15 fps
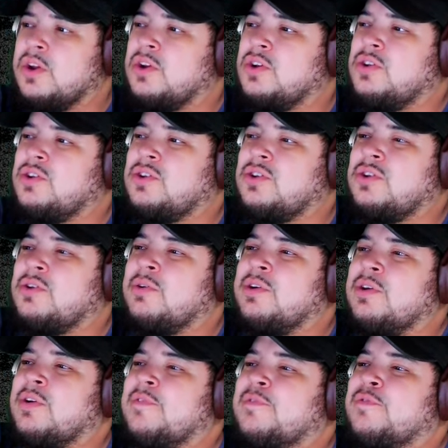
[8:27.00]
Tokyo
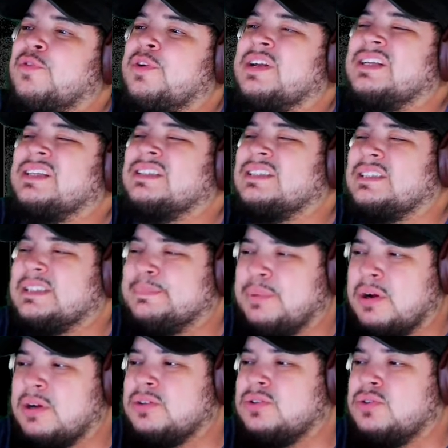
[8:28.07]
Freeze Part
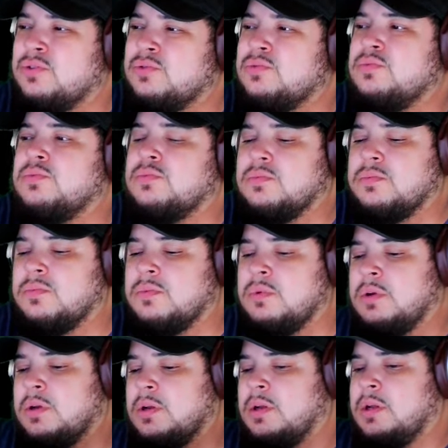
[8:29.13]
2.
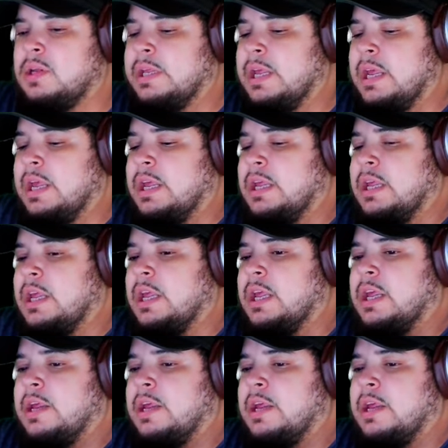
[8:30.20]
Yeah, yeah.